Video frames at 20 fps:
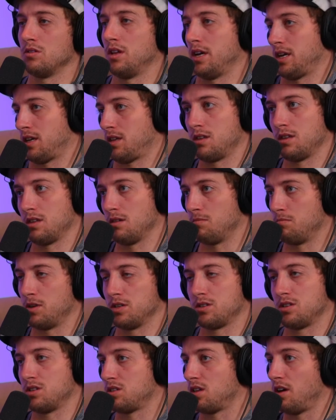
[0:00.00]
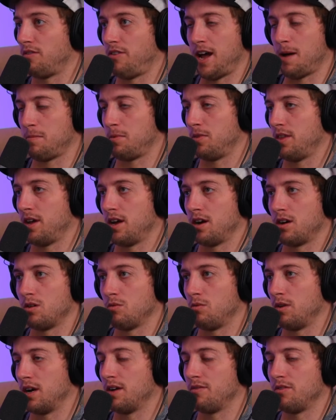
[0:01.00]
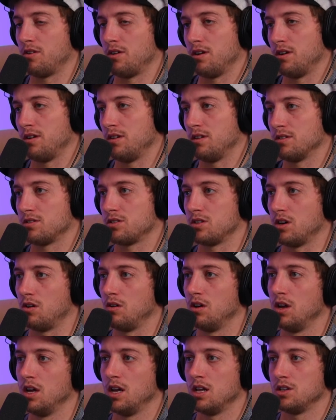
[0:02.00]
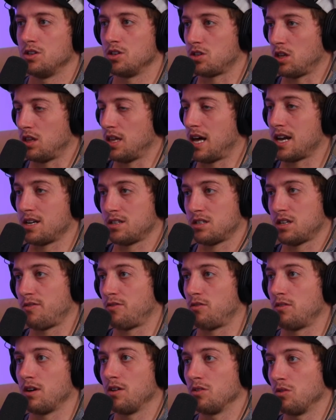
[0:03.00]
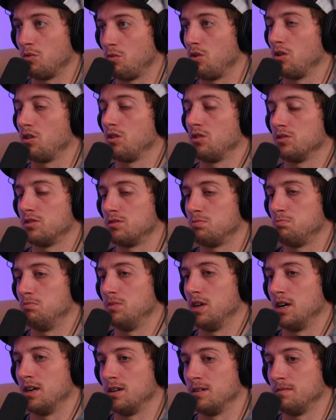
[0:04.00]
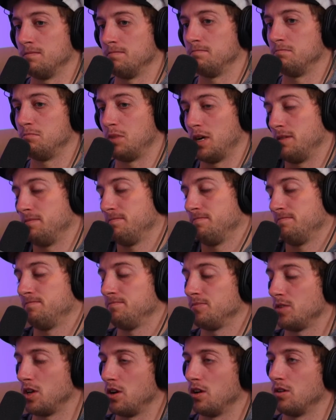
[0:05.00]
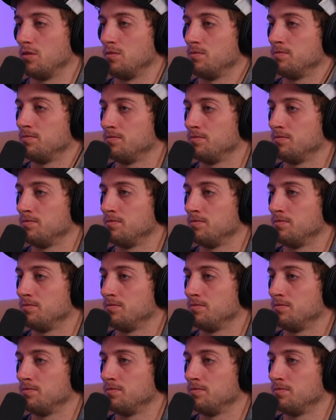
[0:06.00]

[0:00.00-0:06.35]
so like a bunch of stuff happened there or whatever, and so just a lot of stuff around the world. But you know,